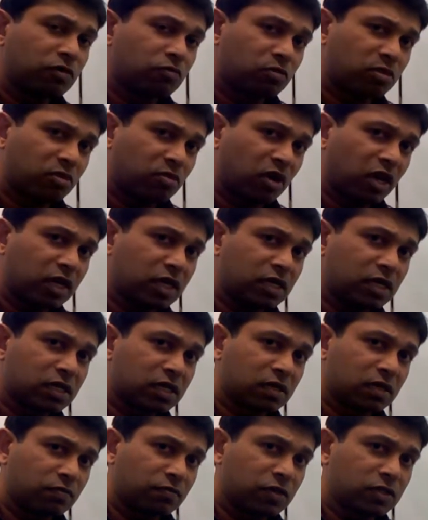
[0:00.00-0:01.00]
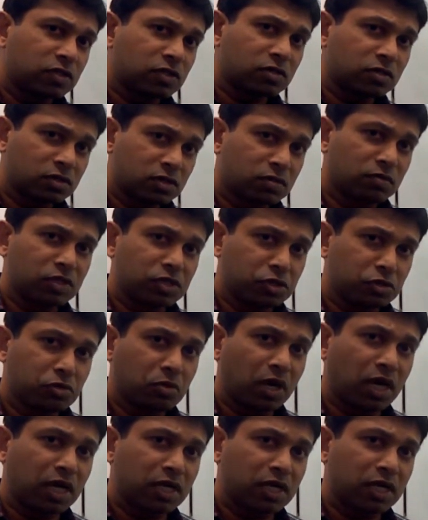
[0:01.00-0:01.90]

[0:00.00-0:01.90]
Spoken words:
provided a wizard-driven UI,